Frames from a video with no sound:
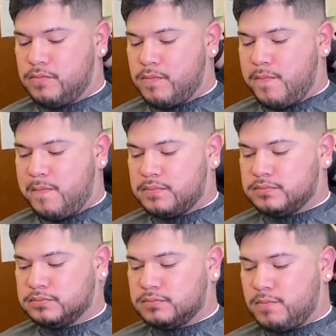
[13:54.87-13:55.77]

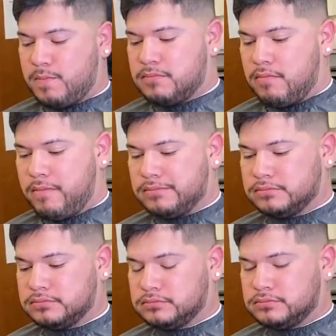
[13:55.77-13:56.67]

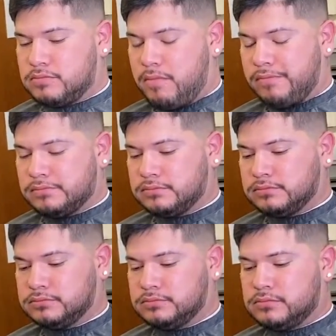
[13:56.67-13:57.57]

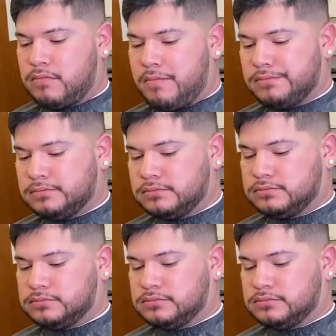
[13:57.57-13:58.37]
This person isn't speaking.